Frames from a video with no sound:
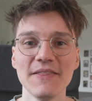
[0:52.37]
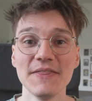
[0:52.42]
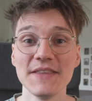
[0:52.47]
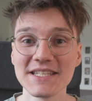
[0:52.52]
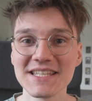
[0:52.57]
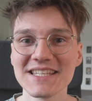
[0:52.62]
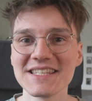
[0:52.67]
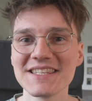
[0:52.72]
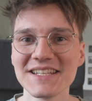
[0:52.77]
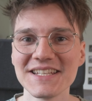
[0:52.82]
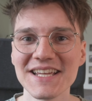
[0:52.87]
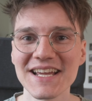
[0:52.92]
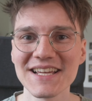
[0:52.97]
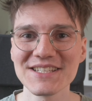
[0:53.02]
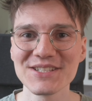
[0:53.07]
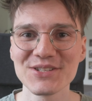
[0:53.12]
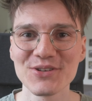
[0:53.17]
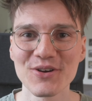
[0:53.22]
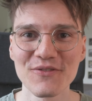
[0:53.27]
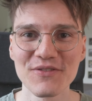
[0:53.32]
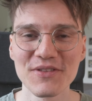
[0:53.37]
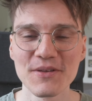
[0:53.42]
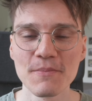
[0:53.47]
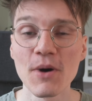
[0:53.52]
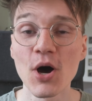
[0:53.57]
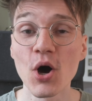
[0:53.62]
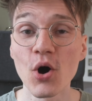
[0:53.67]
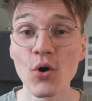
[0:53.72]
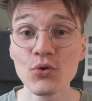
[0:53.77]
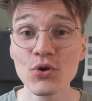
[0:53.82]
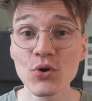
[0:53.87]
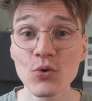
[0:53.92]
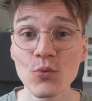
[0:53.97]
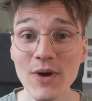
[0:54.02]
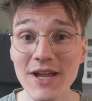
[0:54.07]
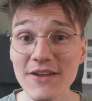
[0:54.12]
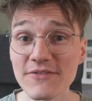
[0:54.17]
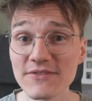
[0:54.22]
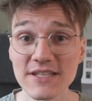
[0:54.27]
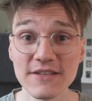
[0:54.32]
This is the test of the Maono
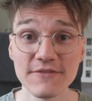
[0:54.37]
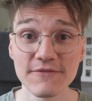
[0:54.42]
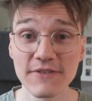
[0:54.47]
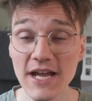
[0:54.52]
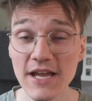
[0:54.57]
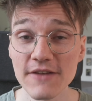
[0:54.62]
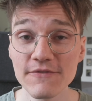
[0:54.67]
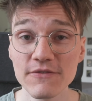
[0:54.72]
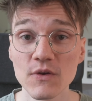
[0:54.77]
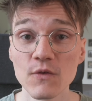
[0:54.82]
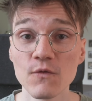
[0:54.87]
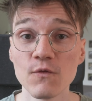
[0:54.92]
Wave T5